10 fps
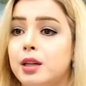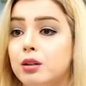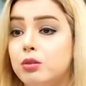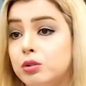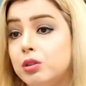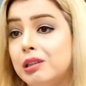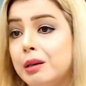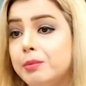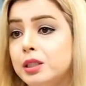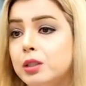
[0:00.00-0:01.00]
and
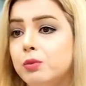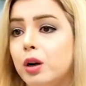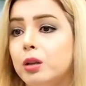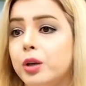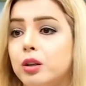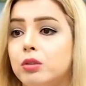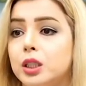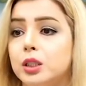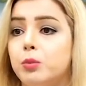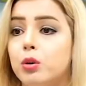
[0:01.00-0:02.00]
controllability while we are
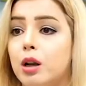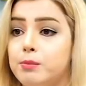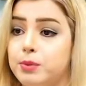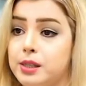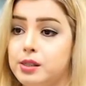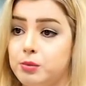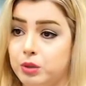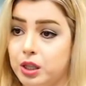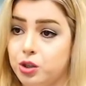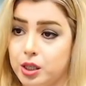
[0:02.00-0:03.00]
running more complex
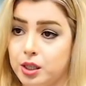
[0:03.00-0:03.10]
simulation